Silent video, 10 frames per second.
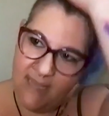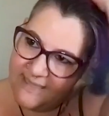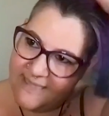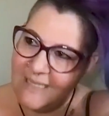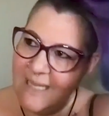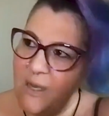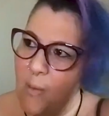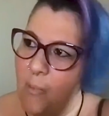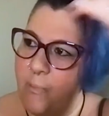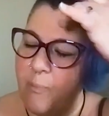is that like
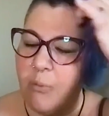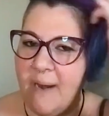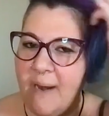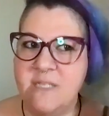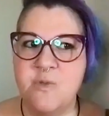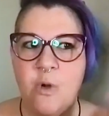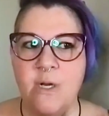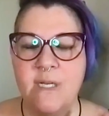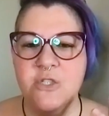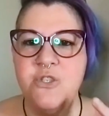brains
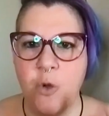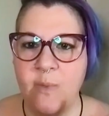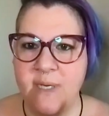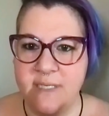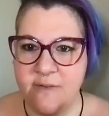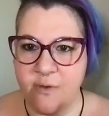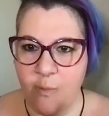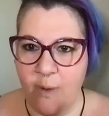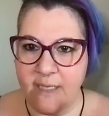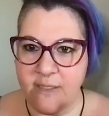work in so many
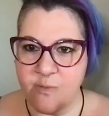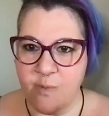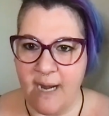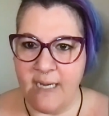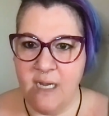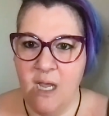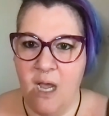different ways, right?